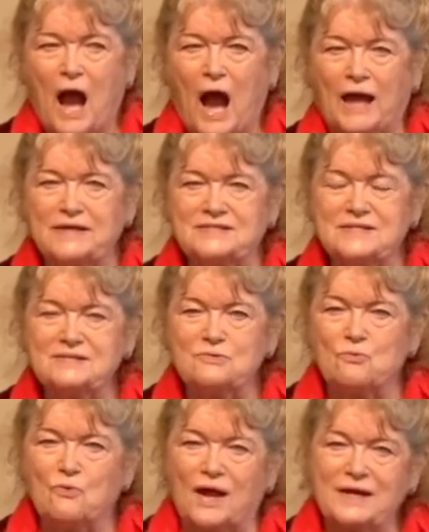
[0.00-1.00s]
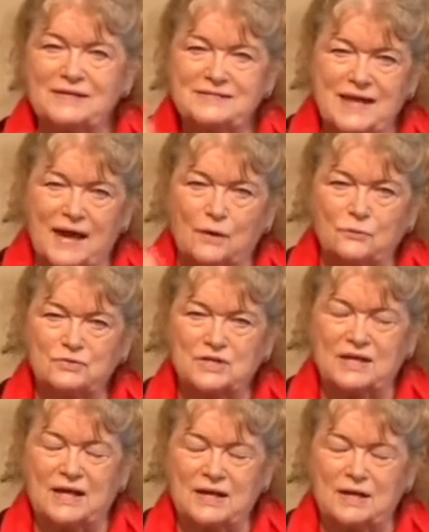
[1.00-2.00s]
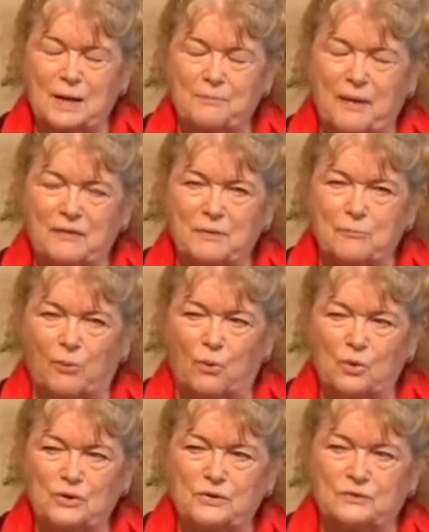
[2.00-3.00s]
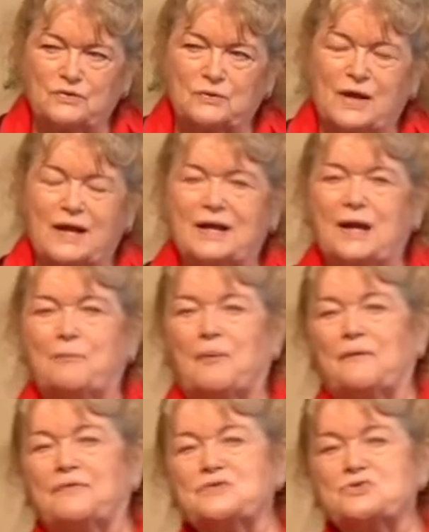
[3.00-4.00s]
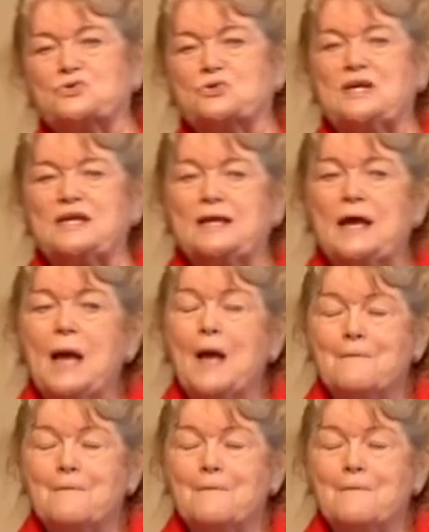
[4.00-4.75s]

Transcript: I didn't write it down to get it up on the board or to get it up on the screen,